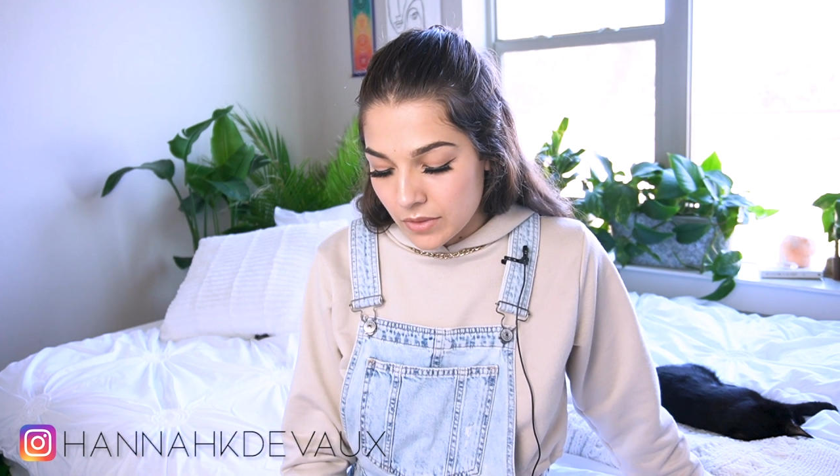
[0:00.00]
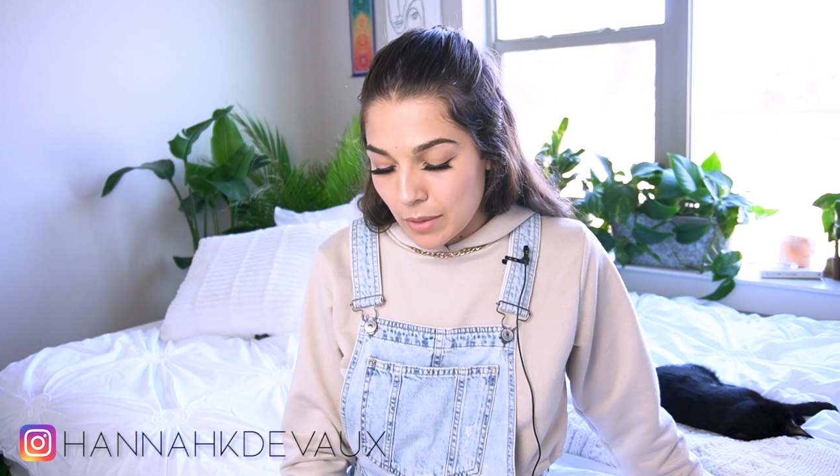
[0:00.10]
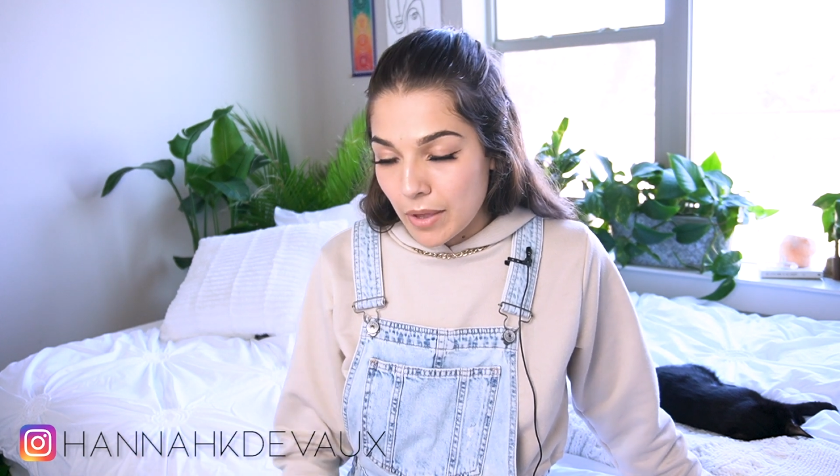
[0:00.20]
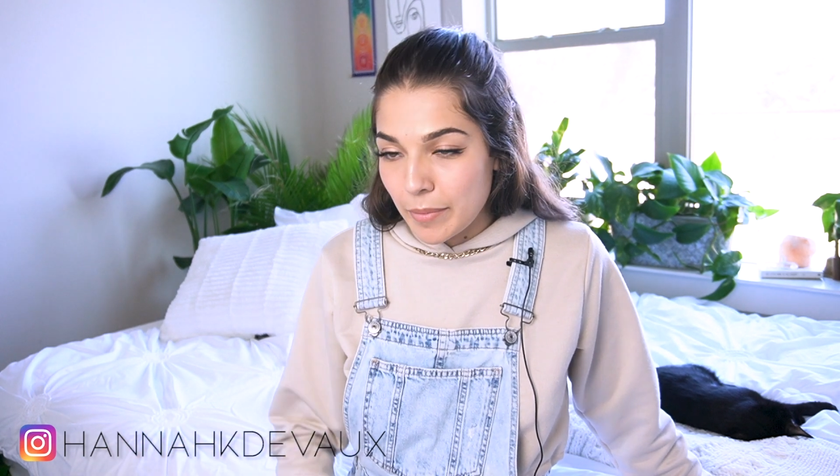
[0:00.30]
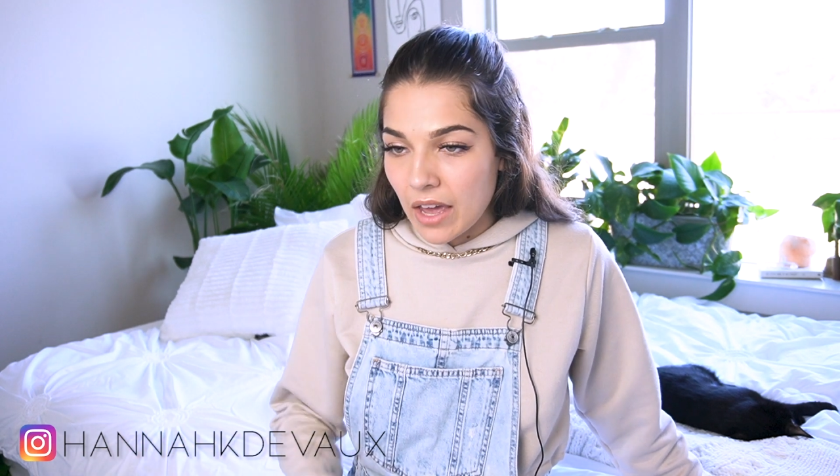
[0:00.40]

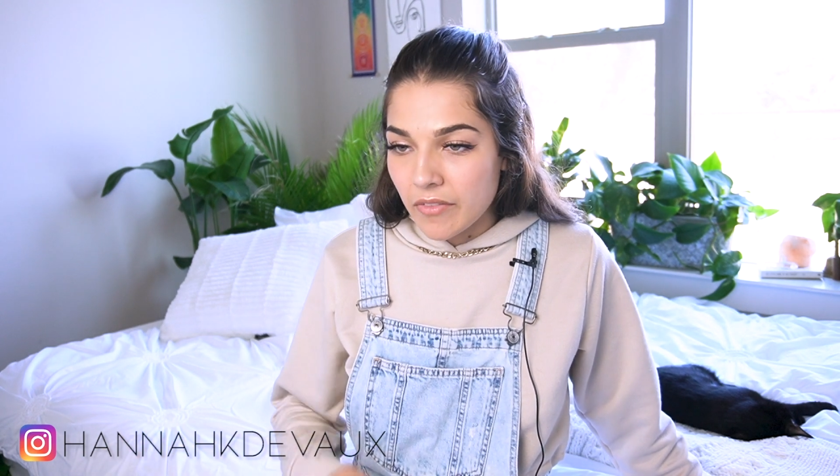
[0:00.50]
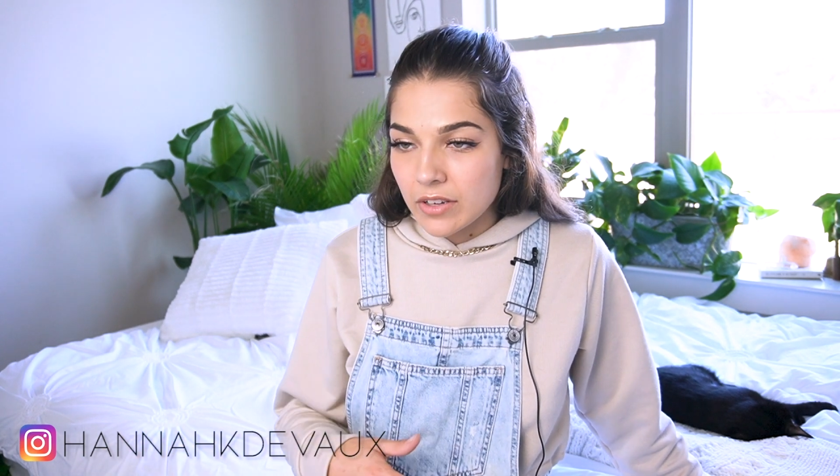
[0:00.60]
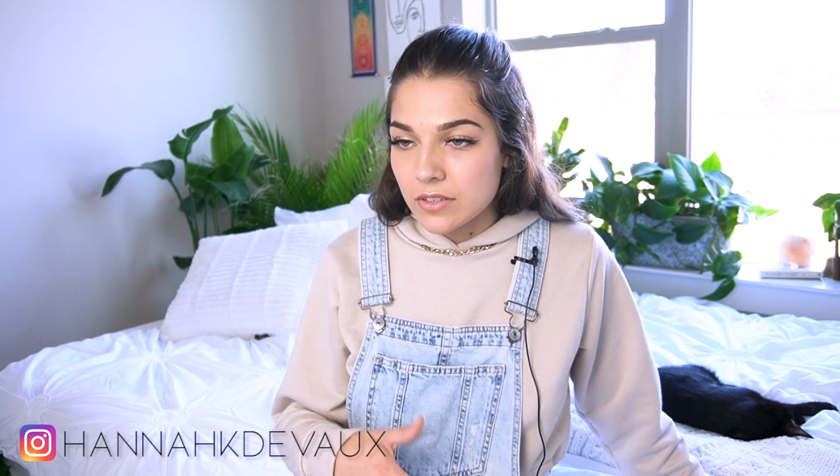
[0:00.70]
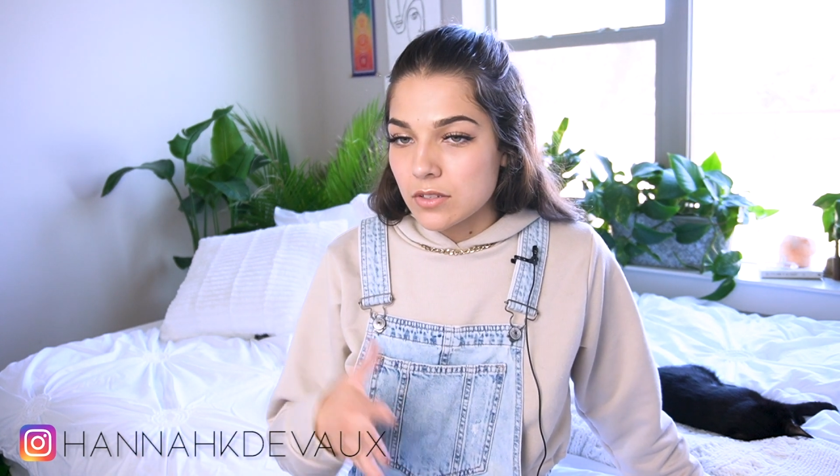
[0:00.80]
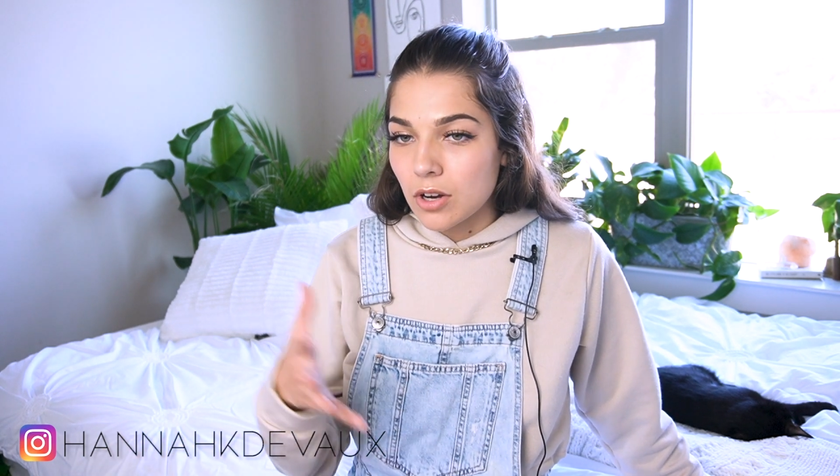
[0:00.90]
They may be
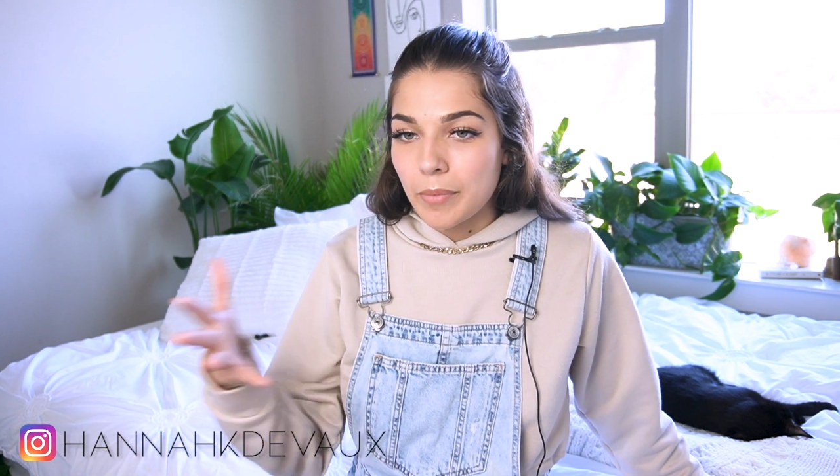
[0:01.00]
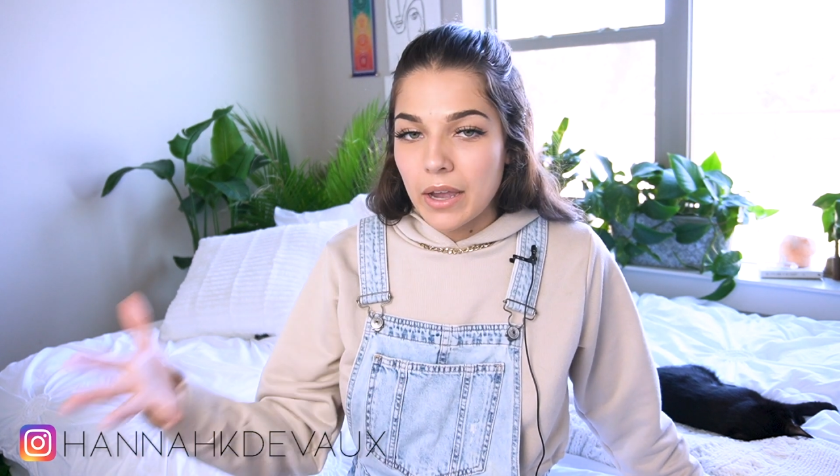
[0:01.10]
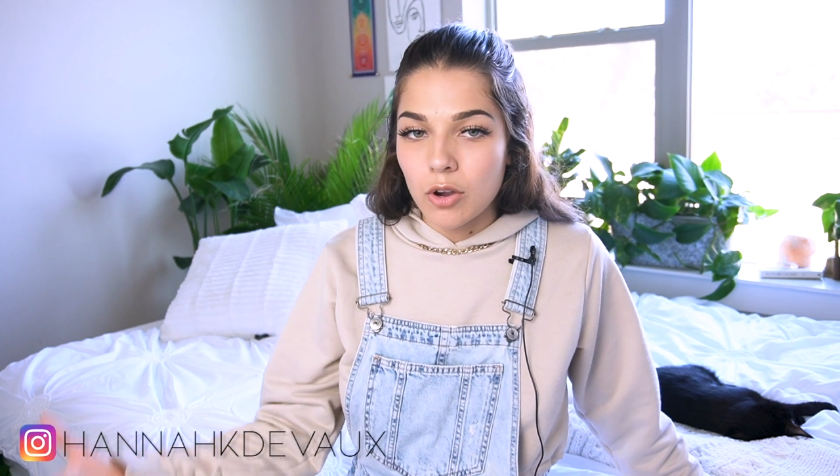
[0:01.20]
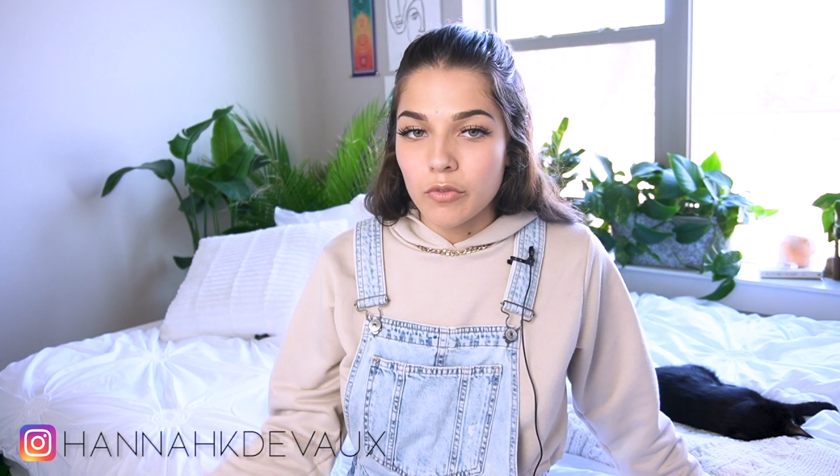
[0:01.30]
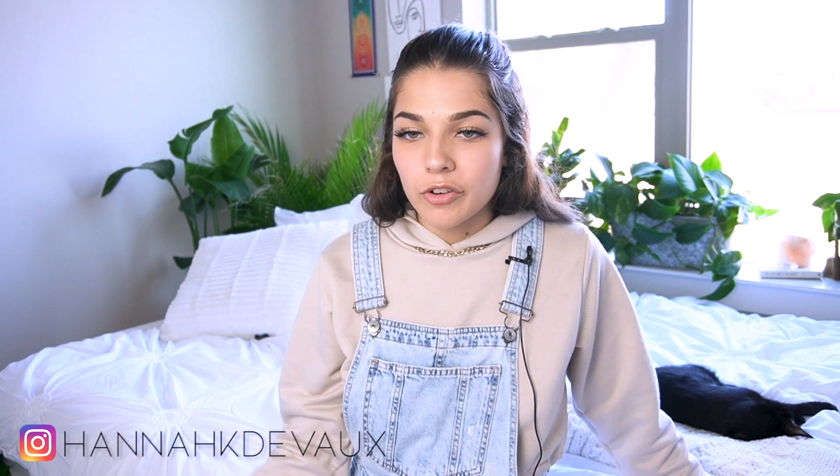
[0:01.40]
having to start
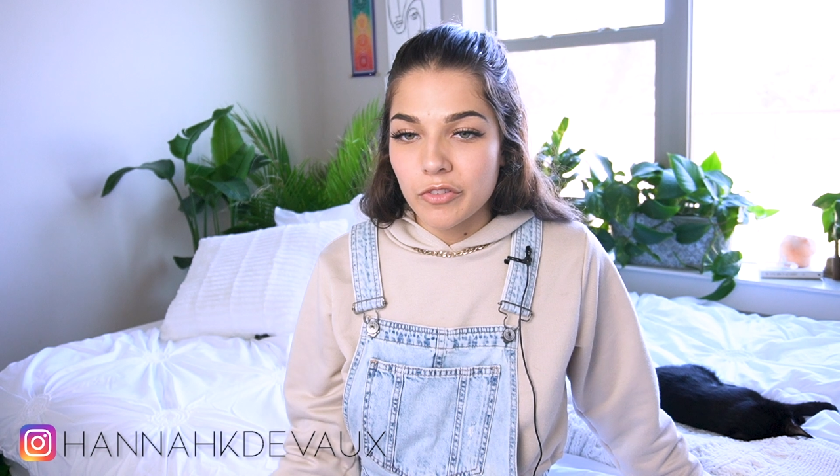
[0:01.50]
back over